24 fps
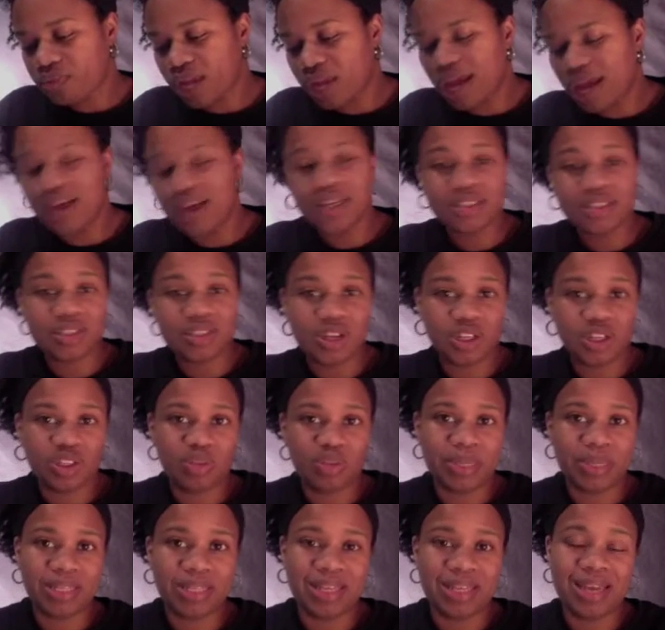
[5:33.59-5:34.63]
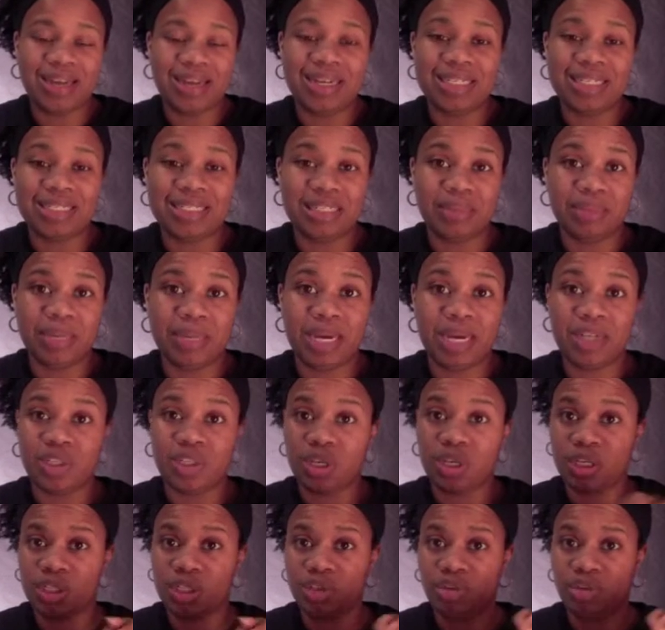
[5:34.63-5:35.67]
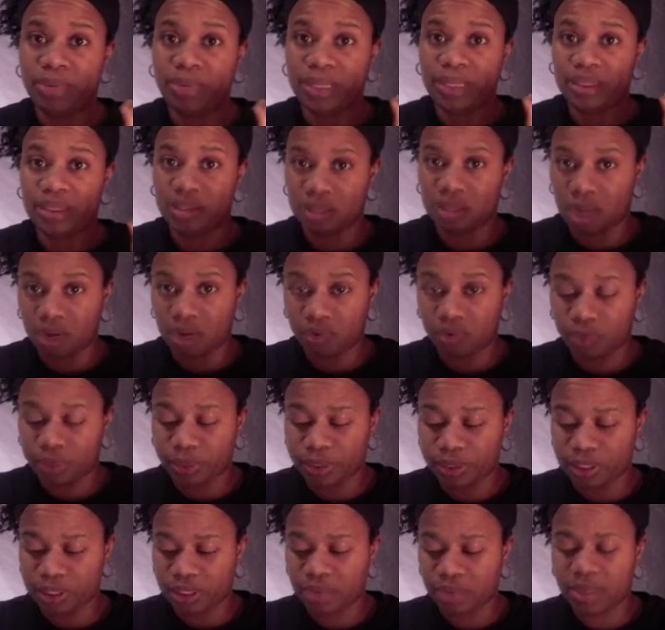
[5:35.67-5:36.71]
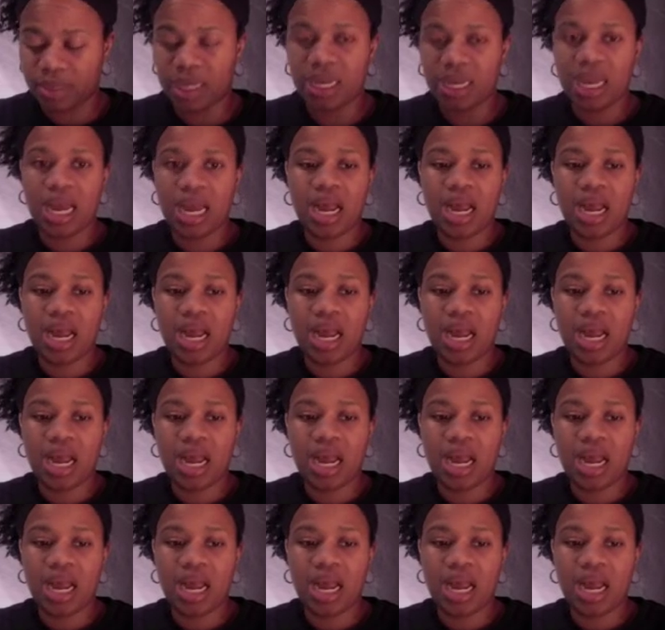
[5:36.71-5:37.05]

I didn't talk to you about the editing dilemma. I talked to you about the software dilemma.